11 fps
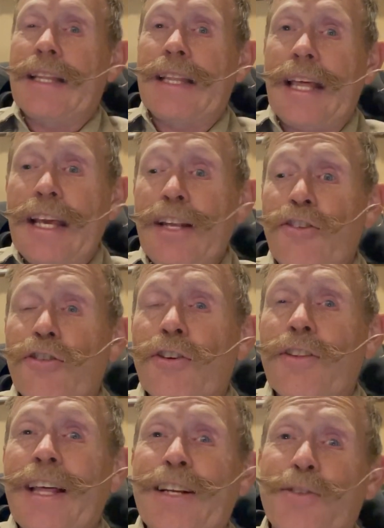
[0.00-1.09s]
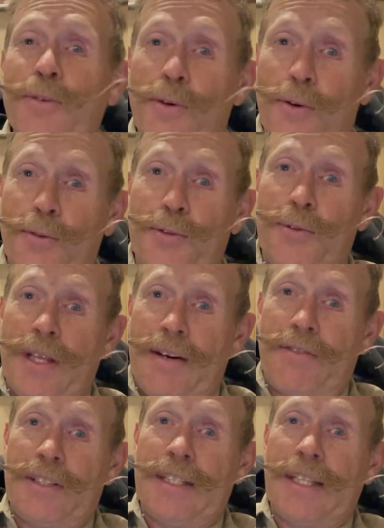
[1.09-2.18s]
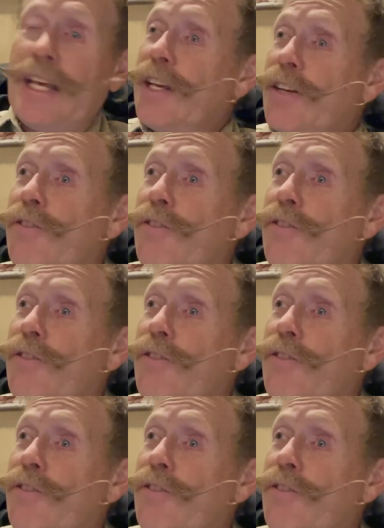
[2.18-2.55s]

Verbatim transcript: they took that to a whole new level and they